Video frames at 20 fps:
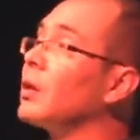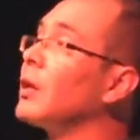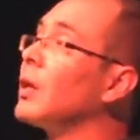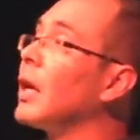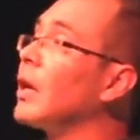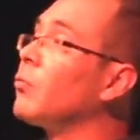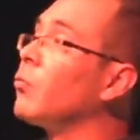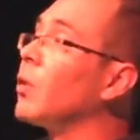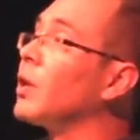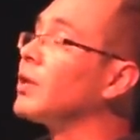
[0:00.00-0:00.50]

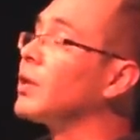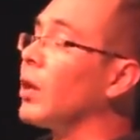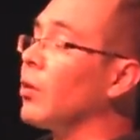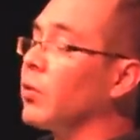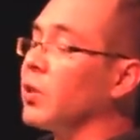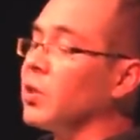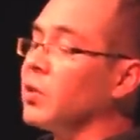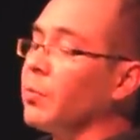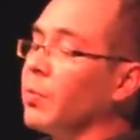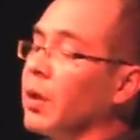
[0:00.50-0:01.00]
That was how
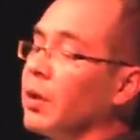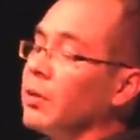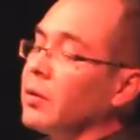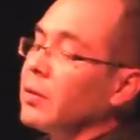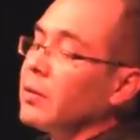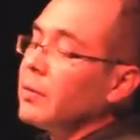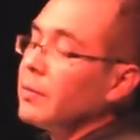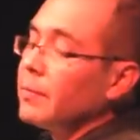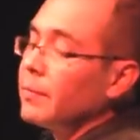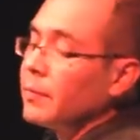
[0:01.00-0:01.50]
he spent it.
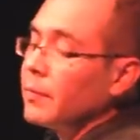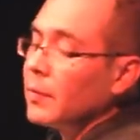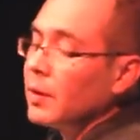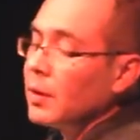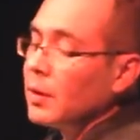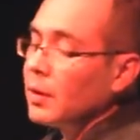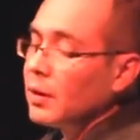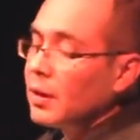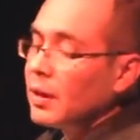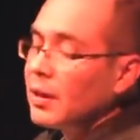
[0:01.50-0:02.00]

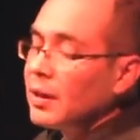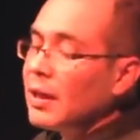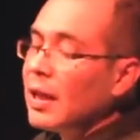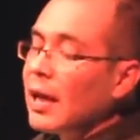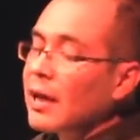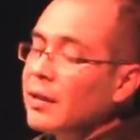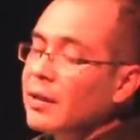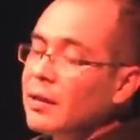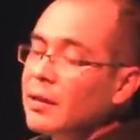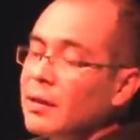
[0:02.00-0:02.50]

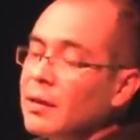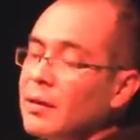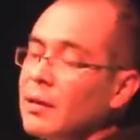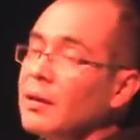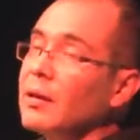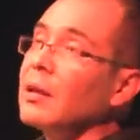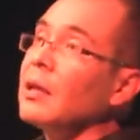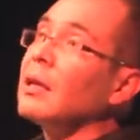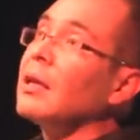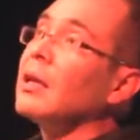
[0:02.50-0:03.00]
That
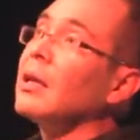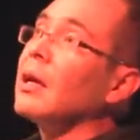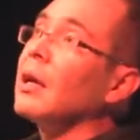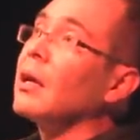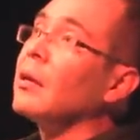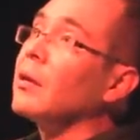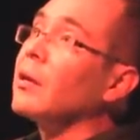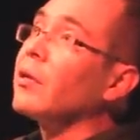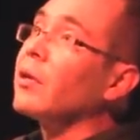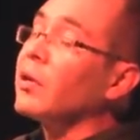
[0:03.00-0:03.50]

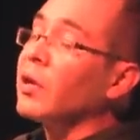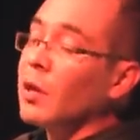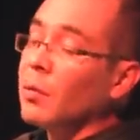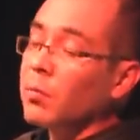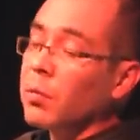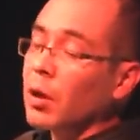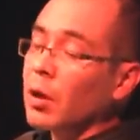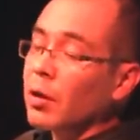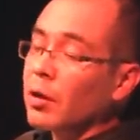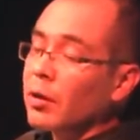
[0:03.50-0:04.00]
and learning
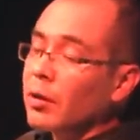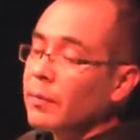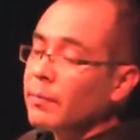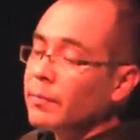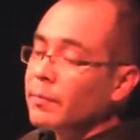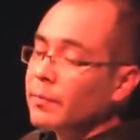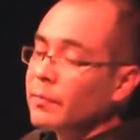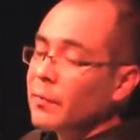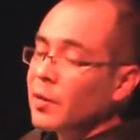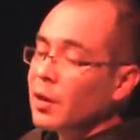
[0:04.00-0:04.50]
blood.
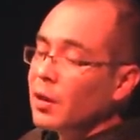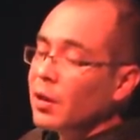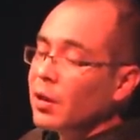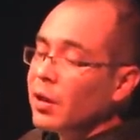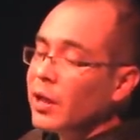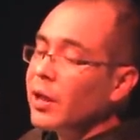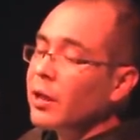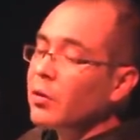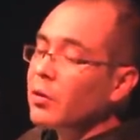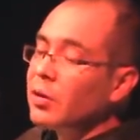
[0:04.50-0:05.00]

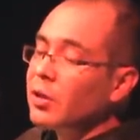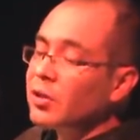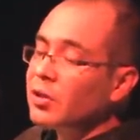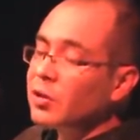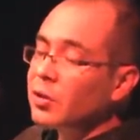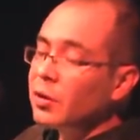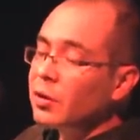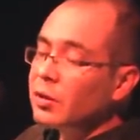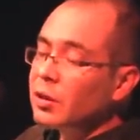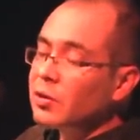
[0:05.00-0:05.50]
He could
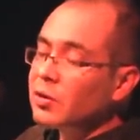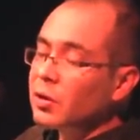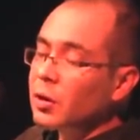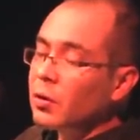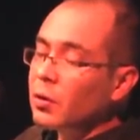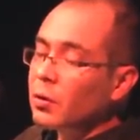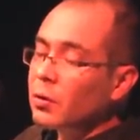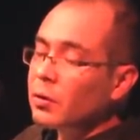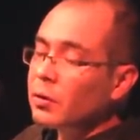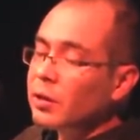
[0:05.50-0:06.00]
discern its
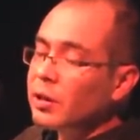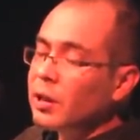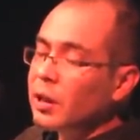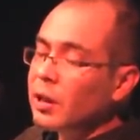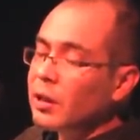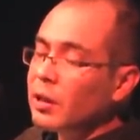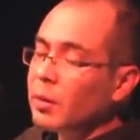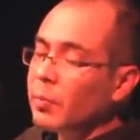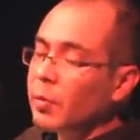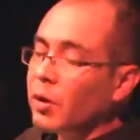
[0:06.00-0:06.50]
curdling
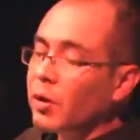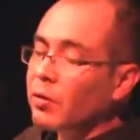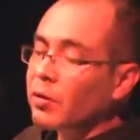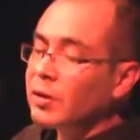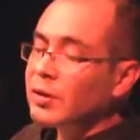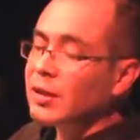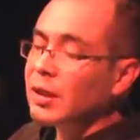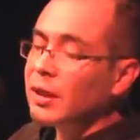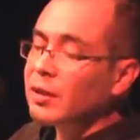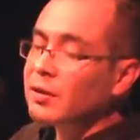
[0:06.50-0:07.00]
in the
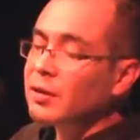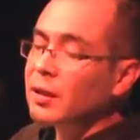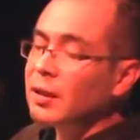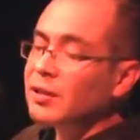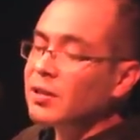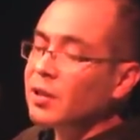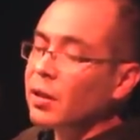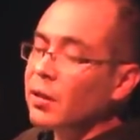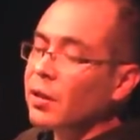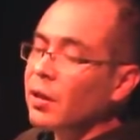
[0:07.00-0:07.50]
something that
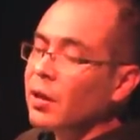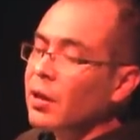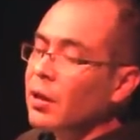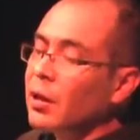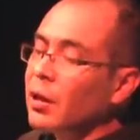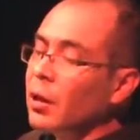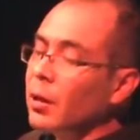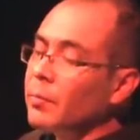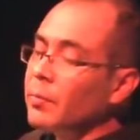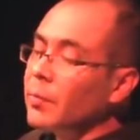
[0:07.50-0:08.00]
said,
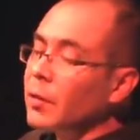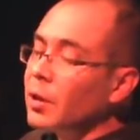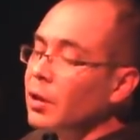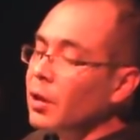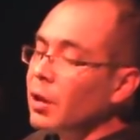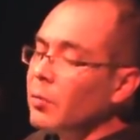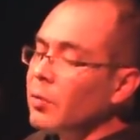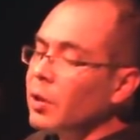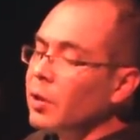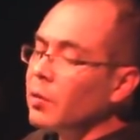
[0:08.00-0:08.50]
Come,
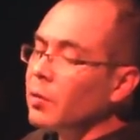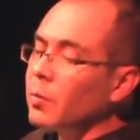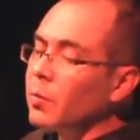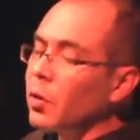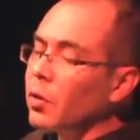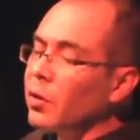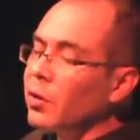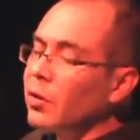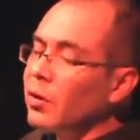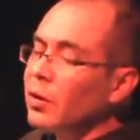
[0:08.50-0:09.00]
come, little
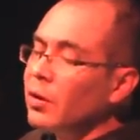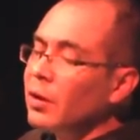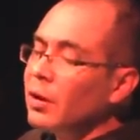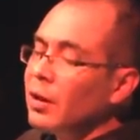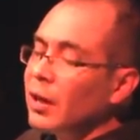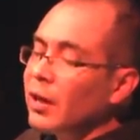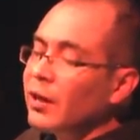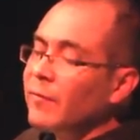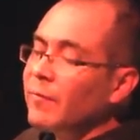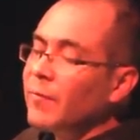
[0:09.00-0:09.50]
boy,
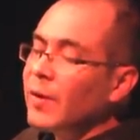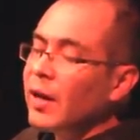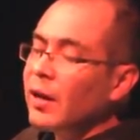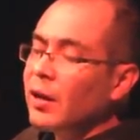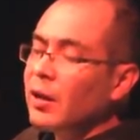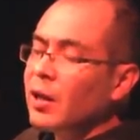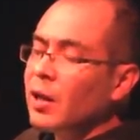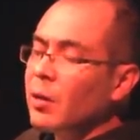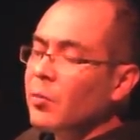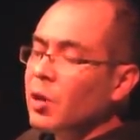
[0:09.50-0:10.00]
and
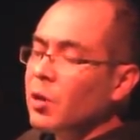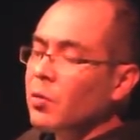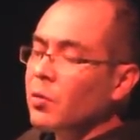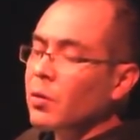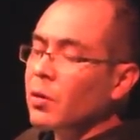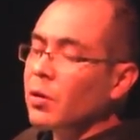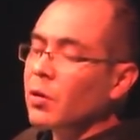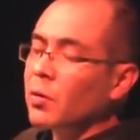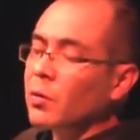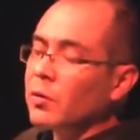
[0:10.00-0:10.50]
invited him to
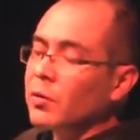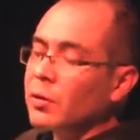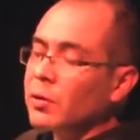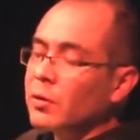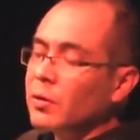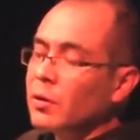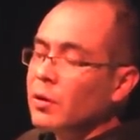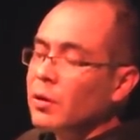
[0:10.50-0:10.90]
the corner.